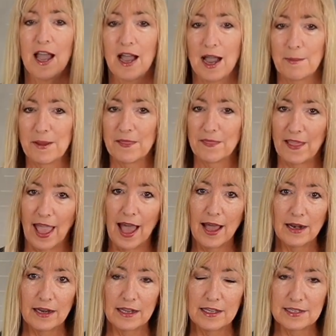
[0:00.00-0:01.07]
I mean, that
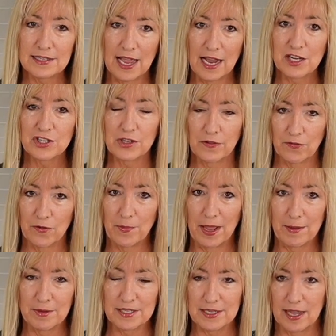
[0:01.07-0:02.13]
is actually from
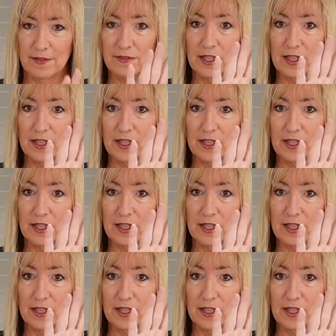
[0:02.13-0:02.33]
Amazon.